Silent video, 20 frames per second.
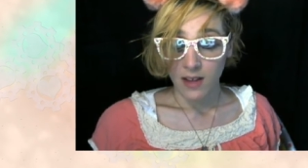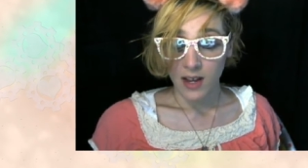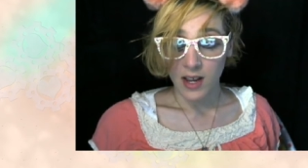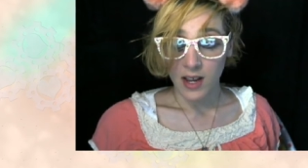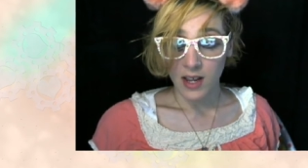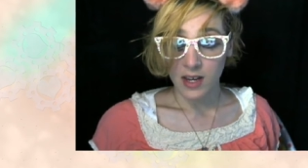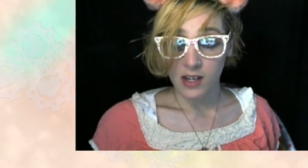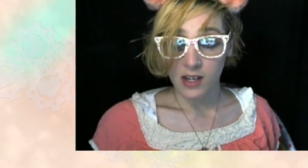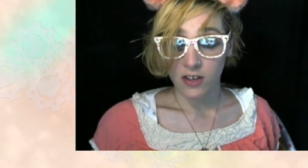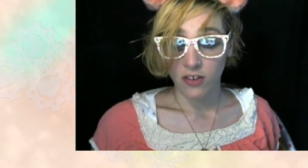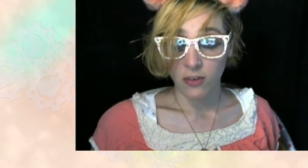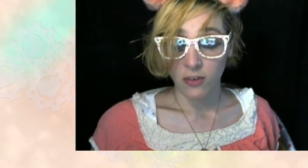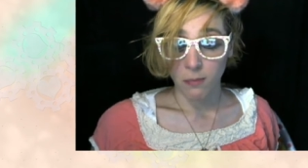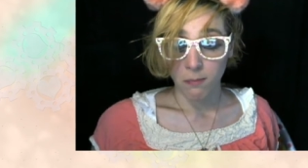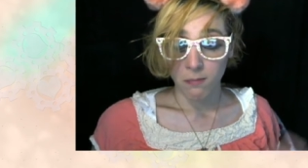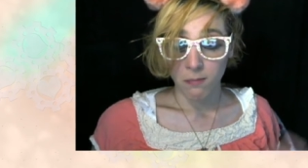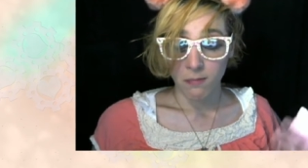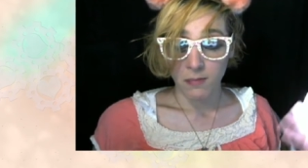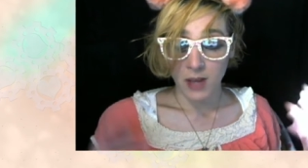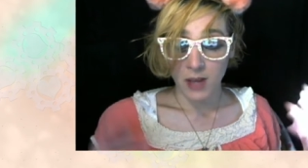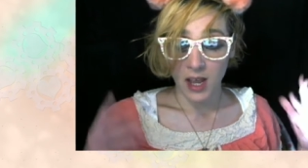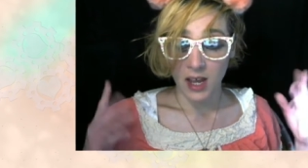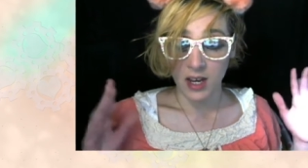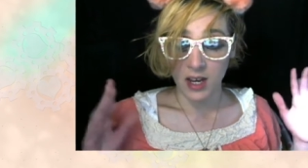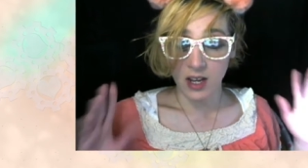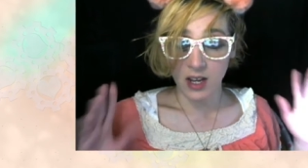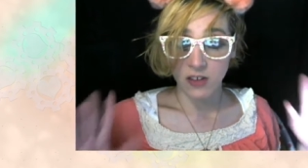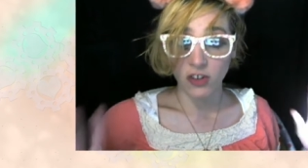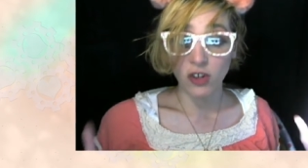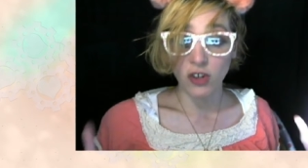and it's
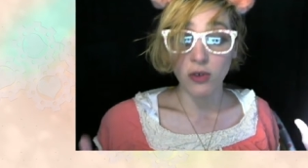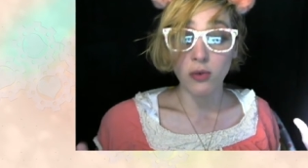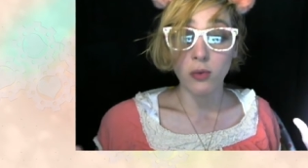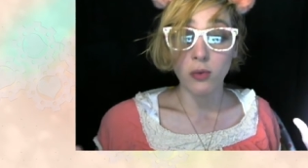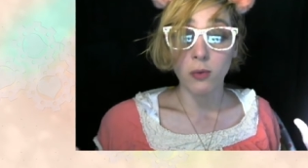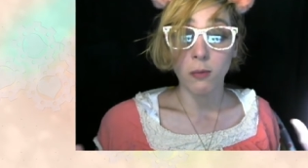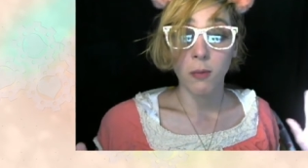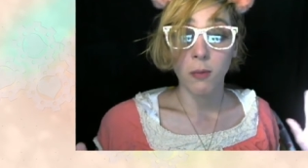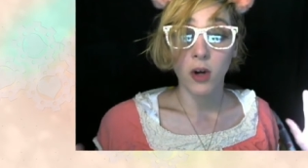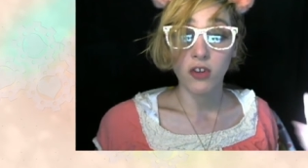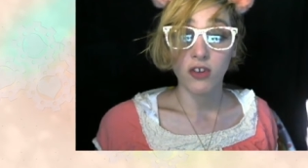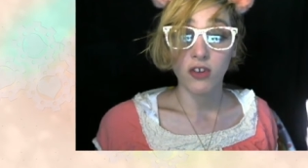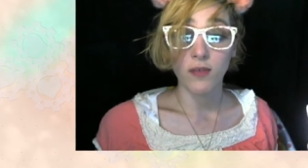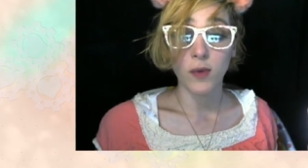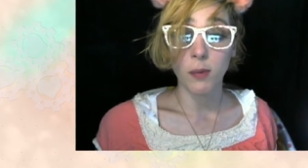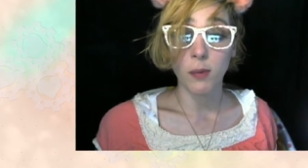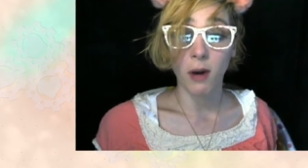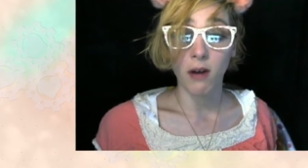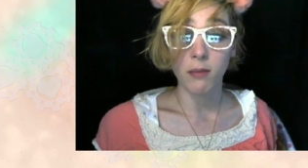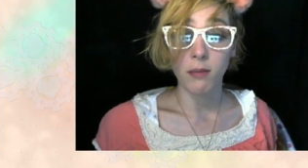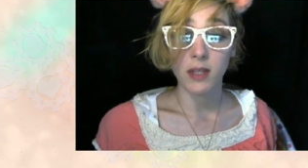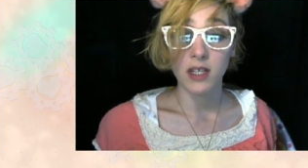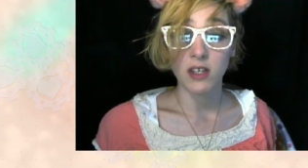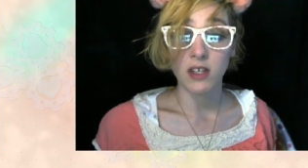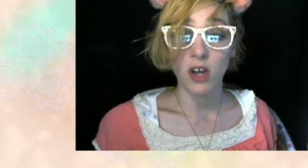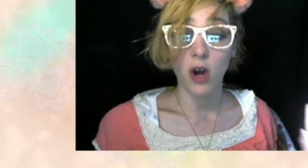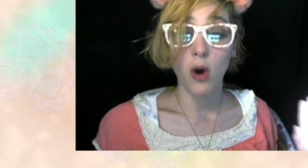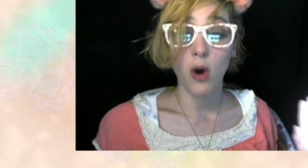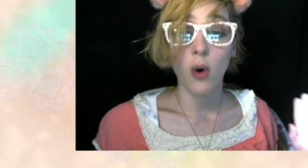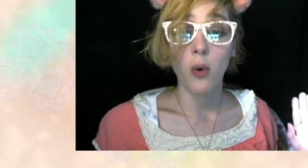and as you most of you probably
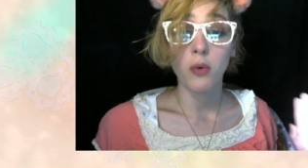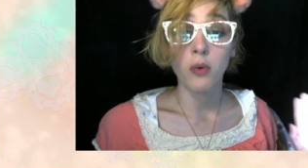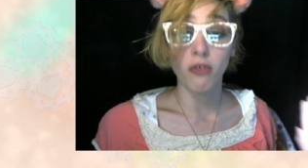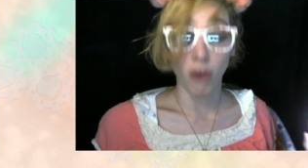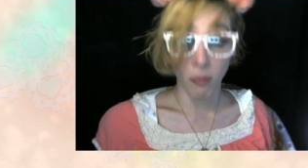know,